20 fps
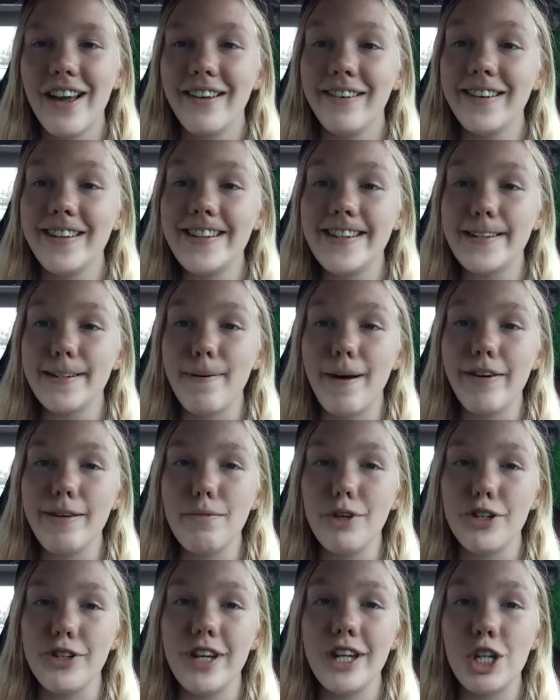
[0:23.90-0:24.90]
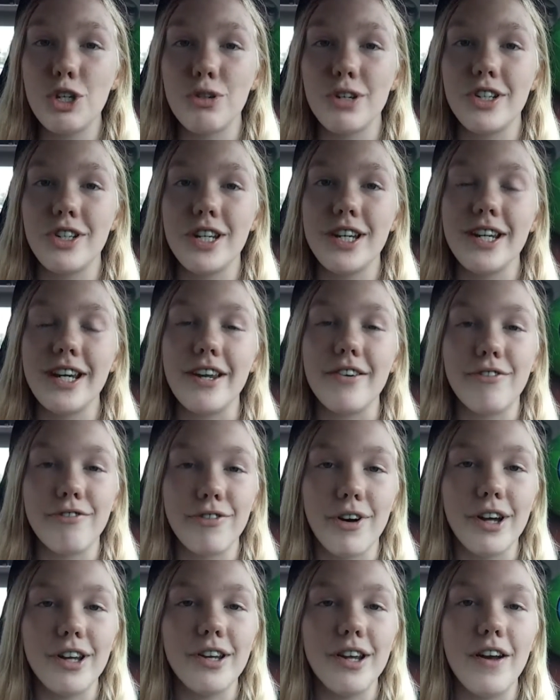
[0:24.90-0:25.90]
this is probably the most interesting and
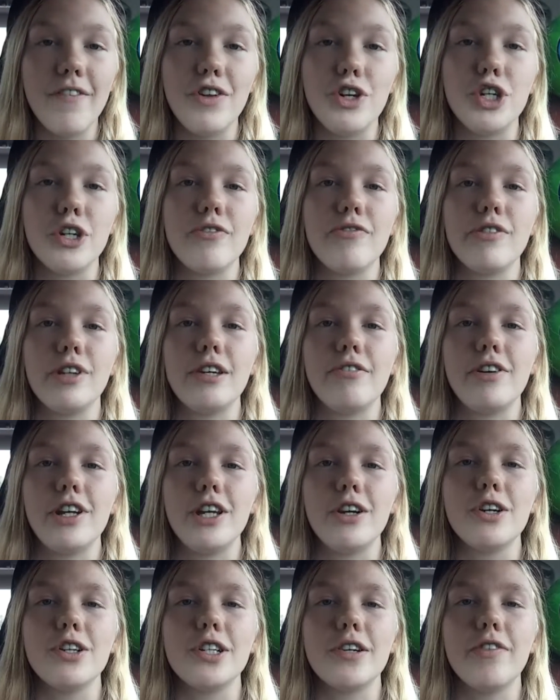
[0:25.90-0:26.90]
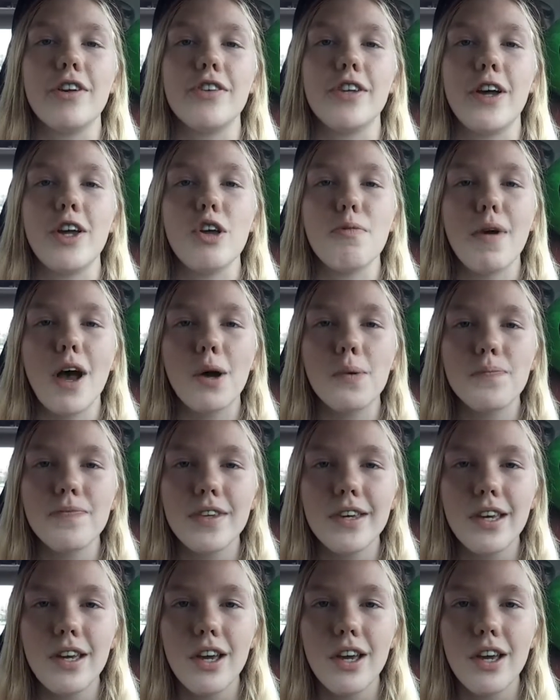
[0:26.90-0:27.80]
fun of the Chick-fil-A videos I'm going to tell you about.